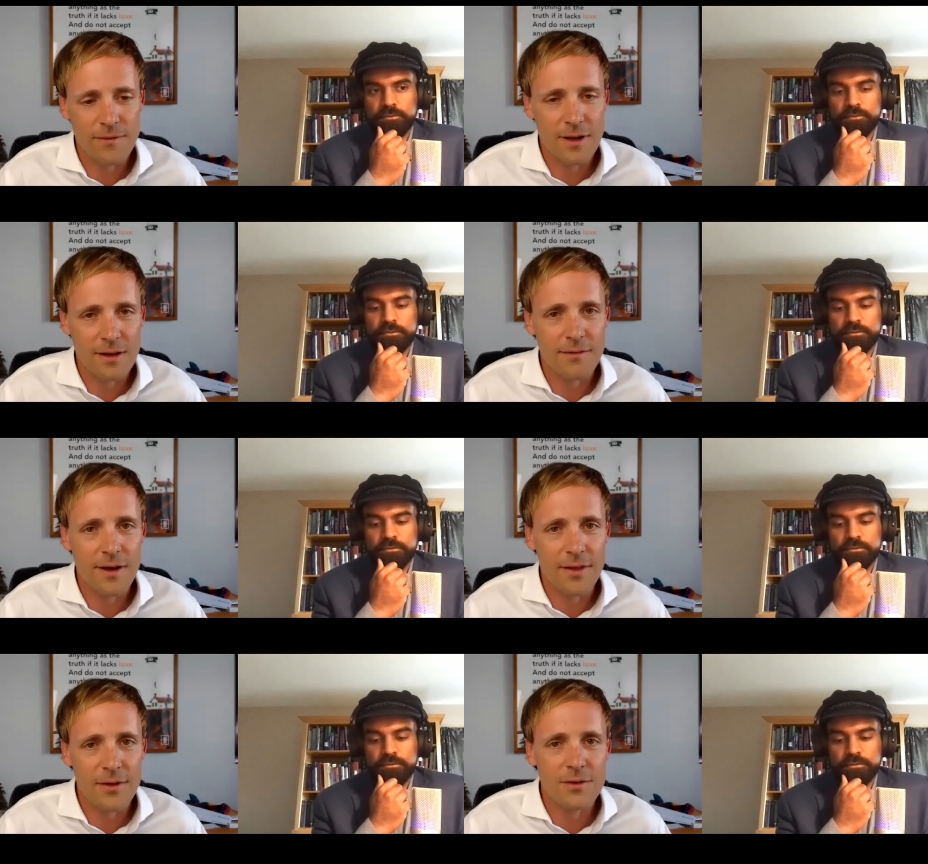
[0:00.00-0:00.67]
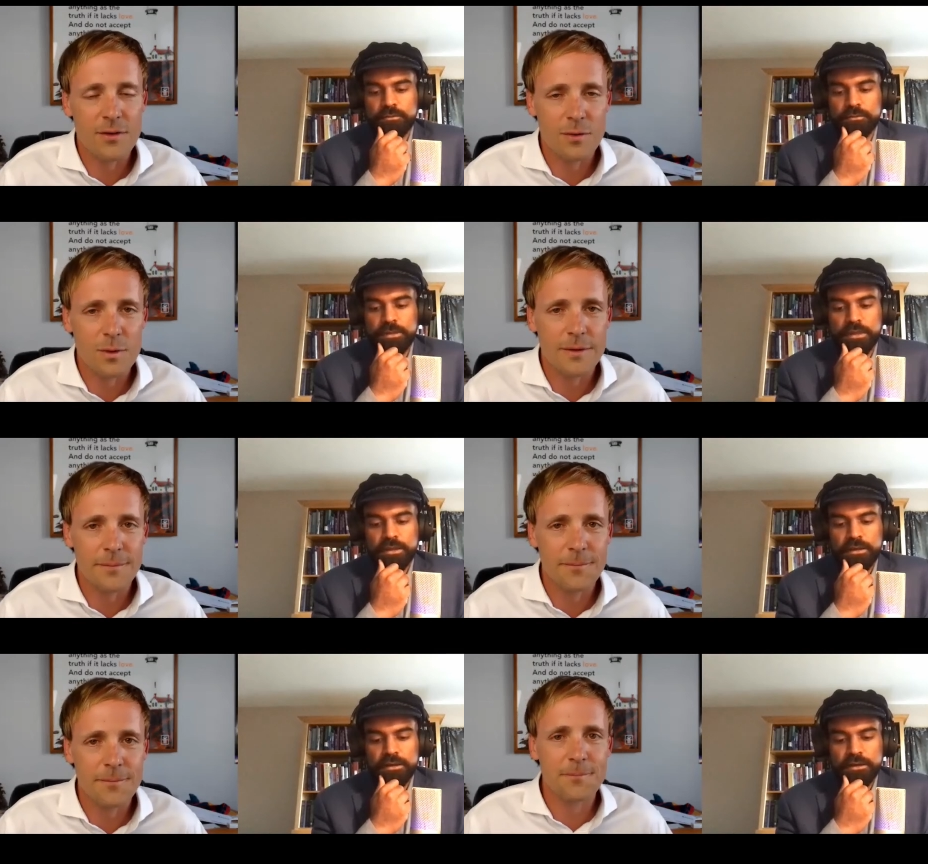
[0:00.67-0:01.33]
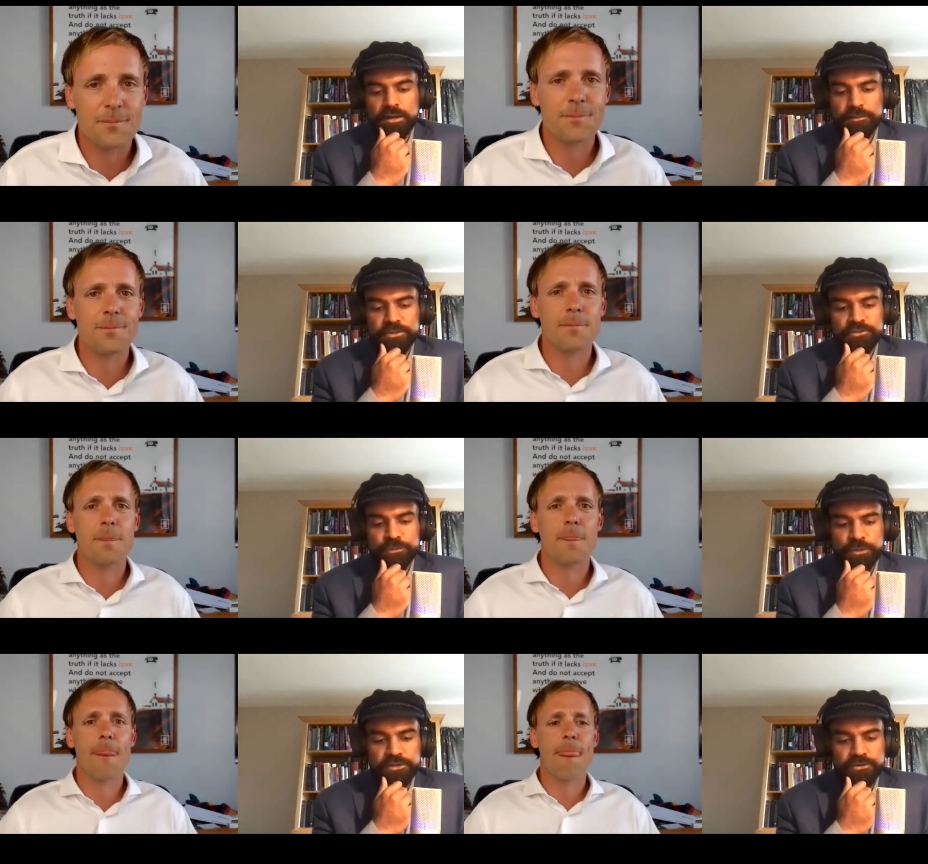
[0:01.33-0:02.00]
Speaker 1: of the founding fathers as well.
Speaker 2: I'm
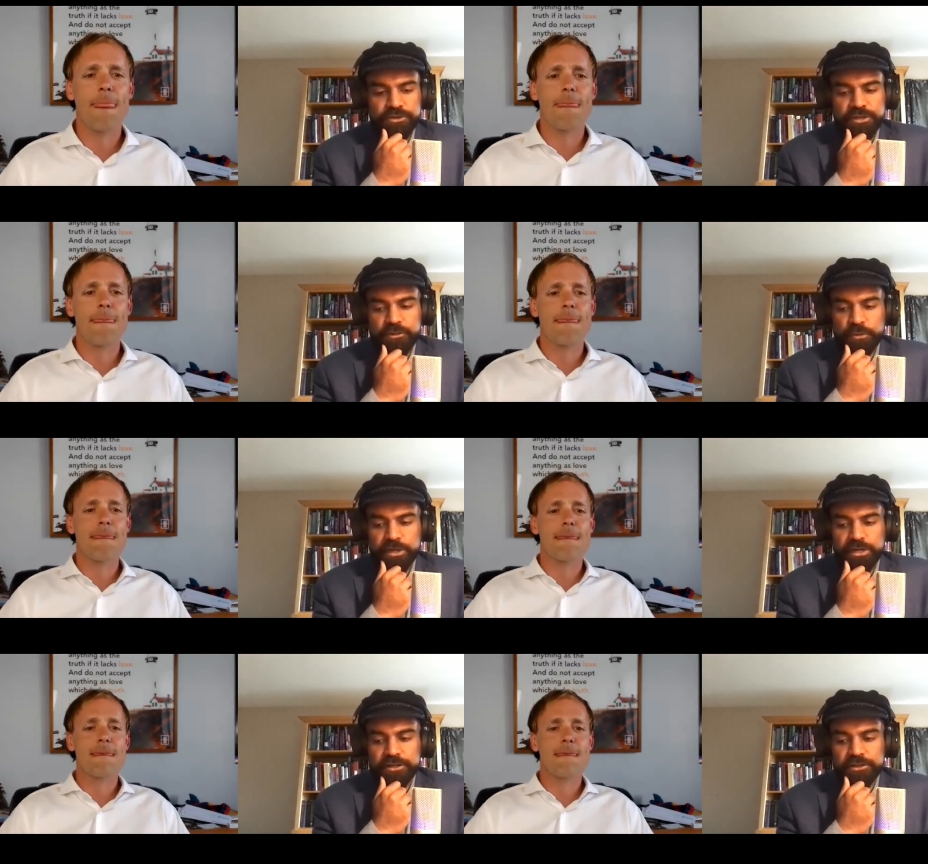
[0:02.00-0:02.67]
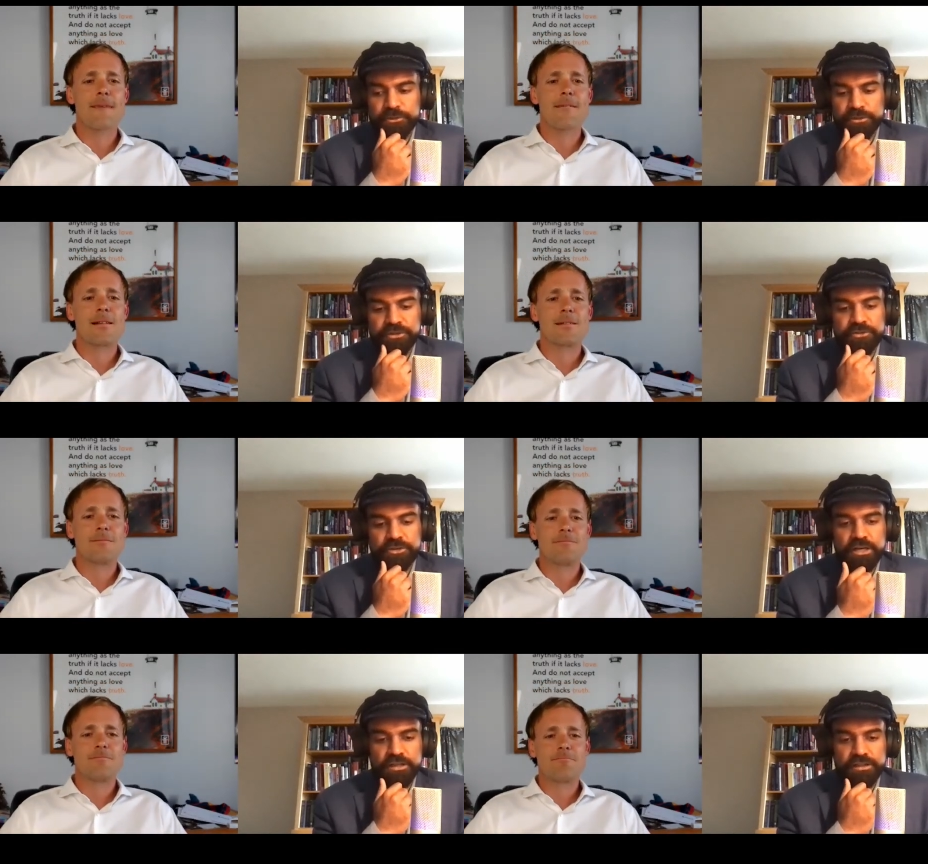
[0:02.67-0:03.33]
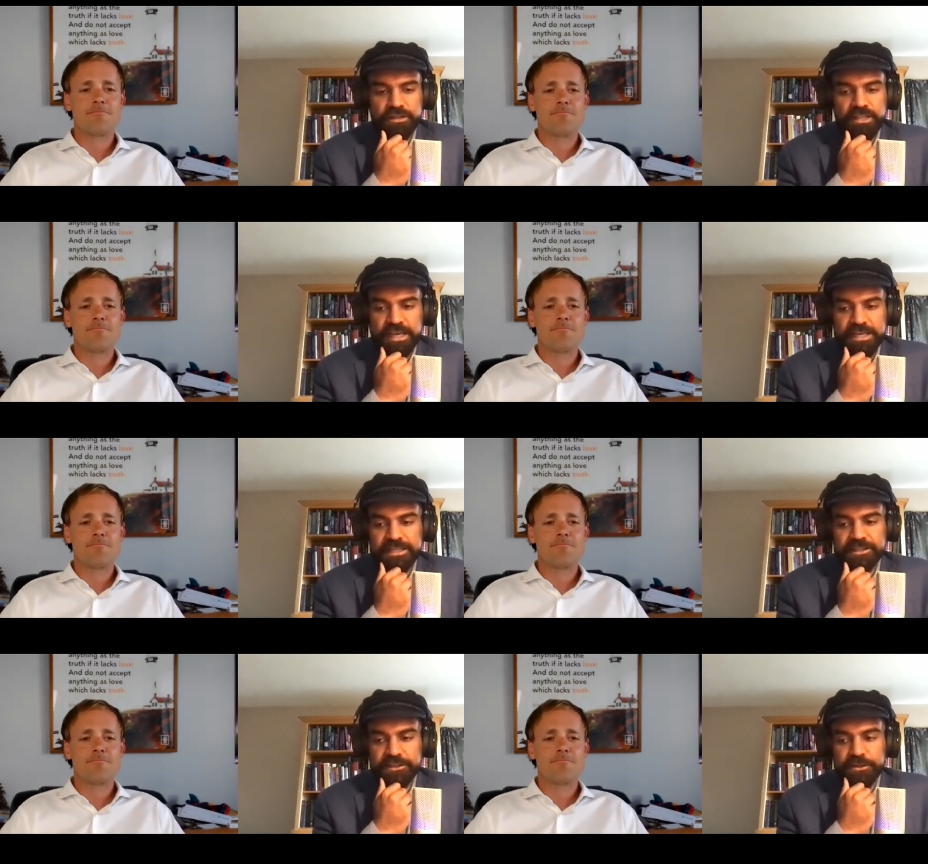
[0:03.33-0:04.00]
just wondering where you would draw the
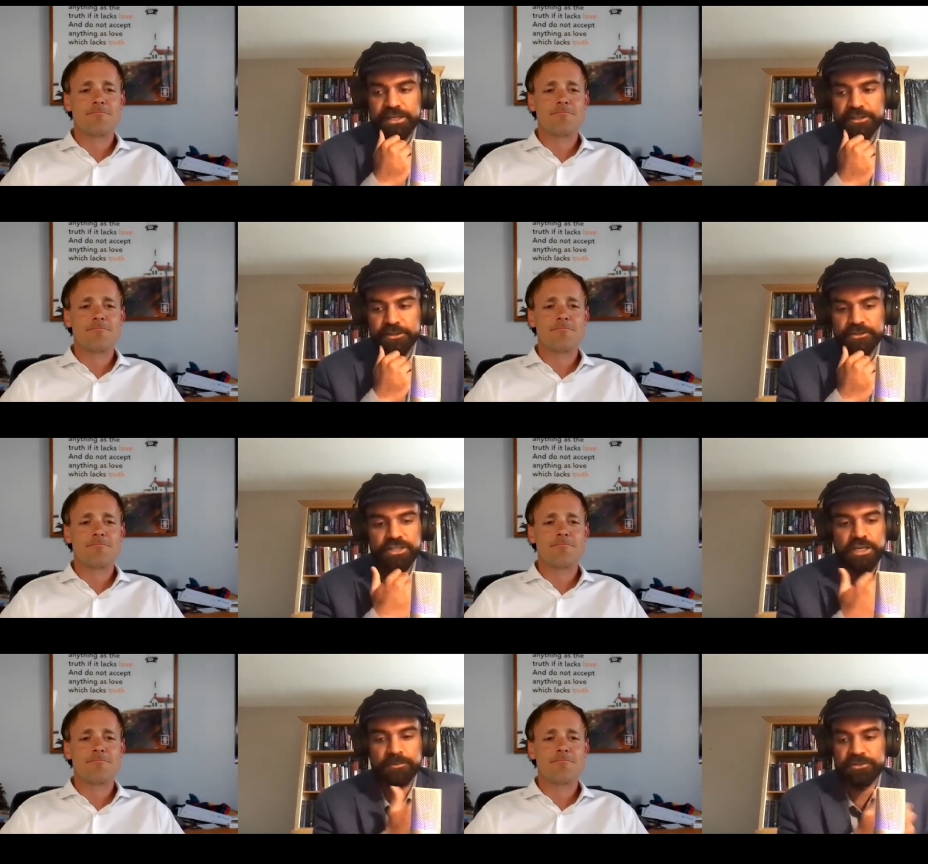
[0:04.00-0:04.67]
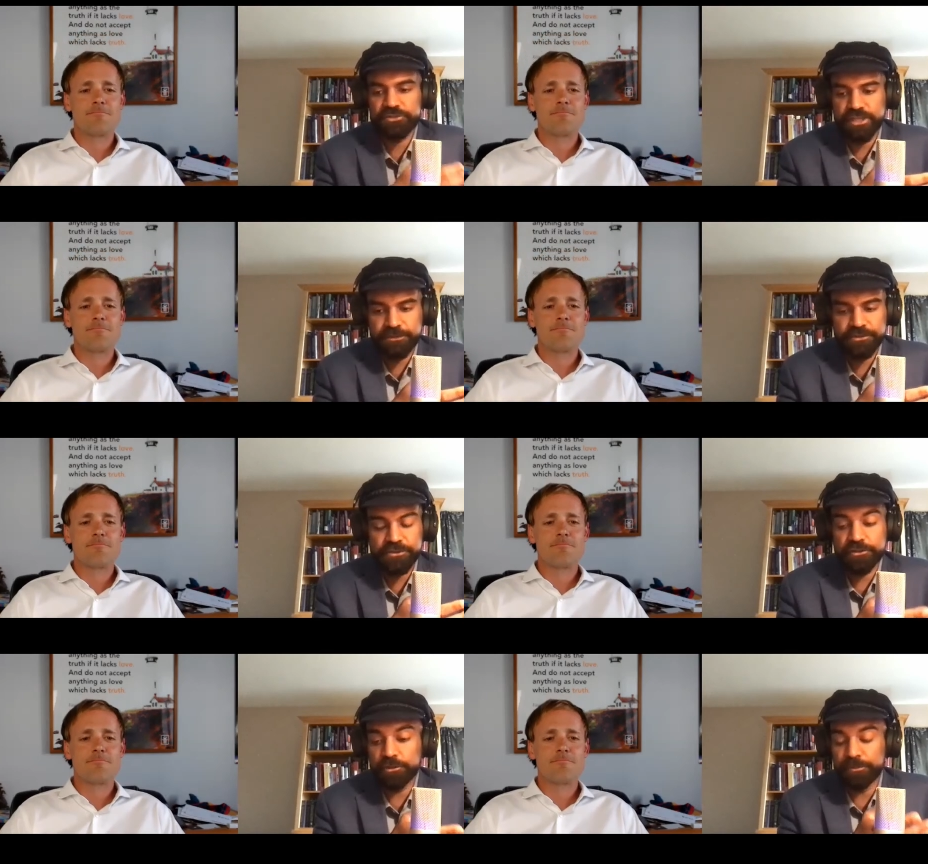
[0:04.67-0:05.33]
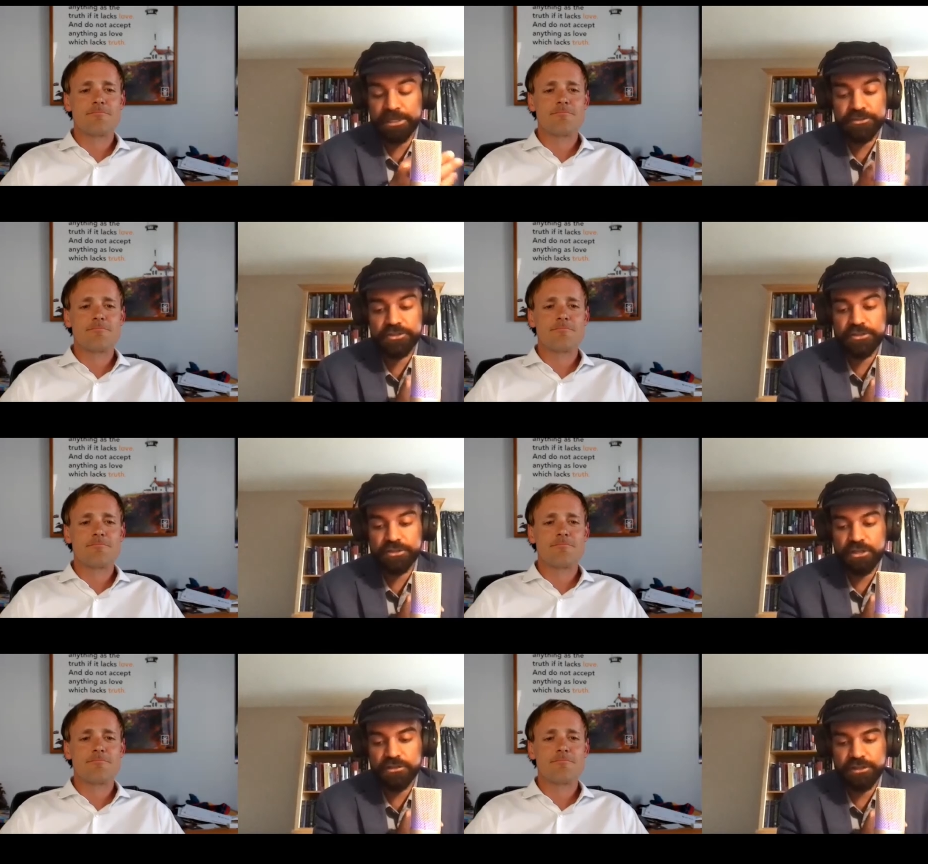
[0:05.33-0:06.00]
line, though. I know Thomas Jefferson, you
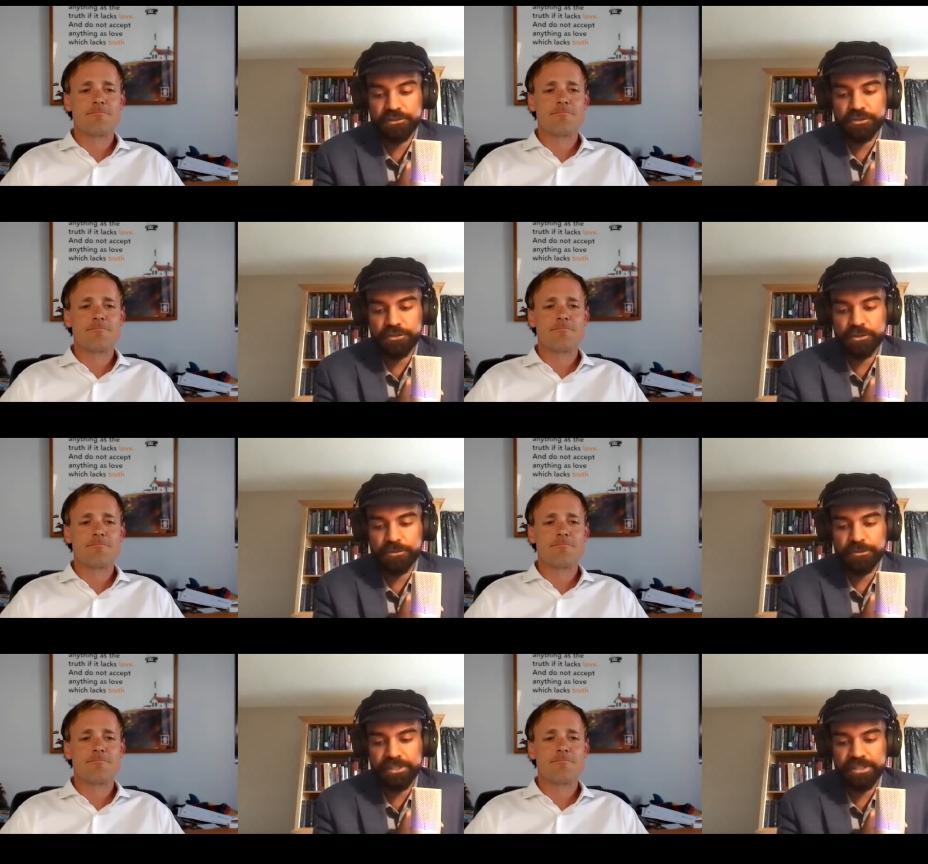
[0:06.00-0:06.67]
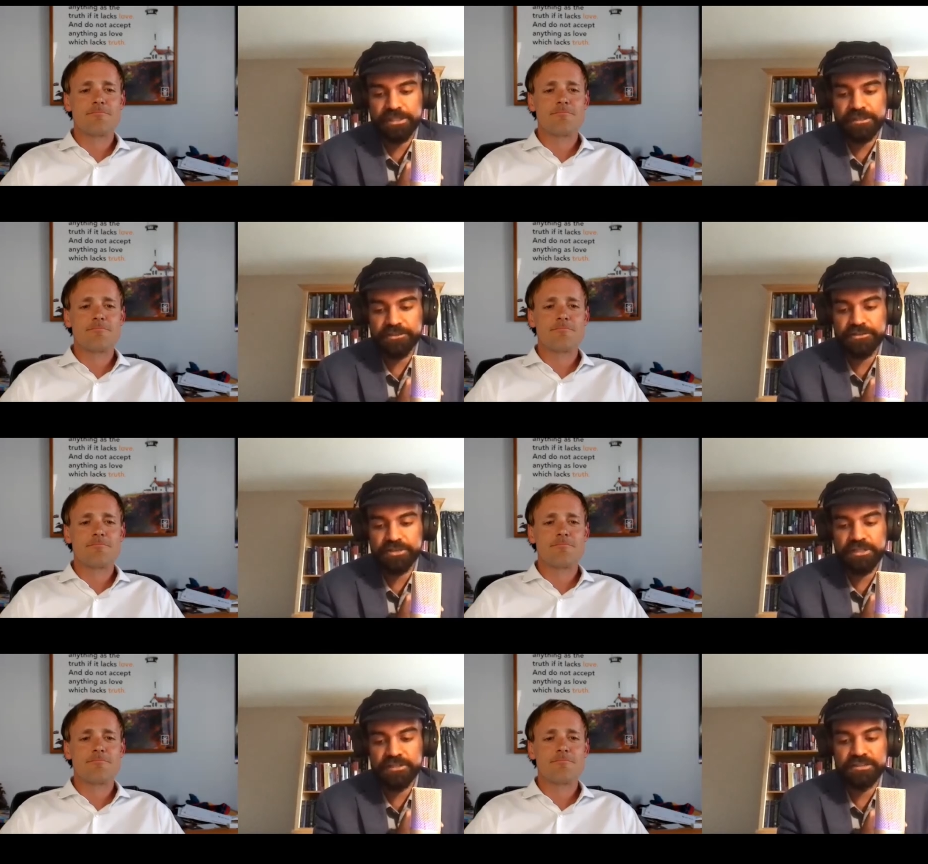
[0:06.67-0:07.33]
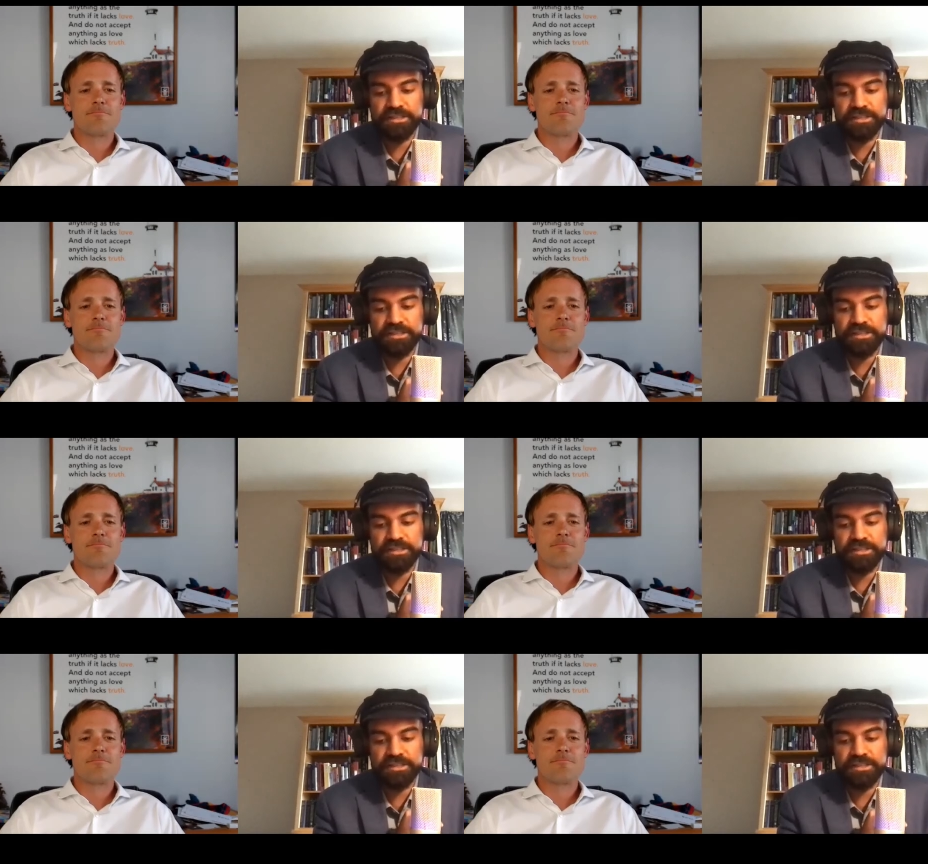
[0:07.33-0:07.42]
mentioned all of these horrible things he's